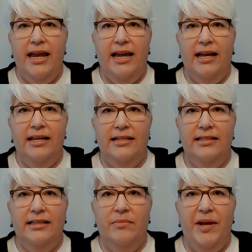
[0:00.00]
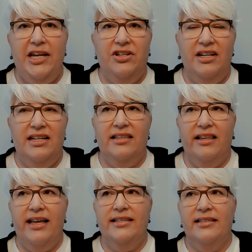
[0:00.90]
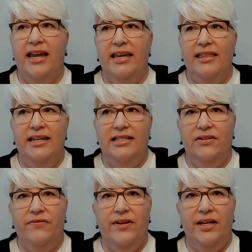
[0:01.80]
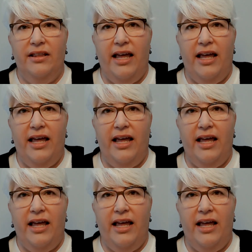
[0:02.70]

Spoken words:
And the patient is less likely to feel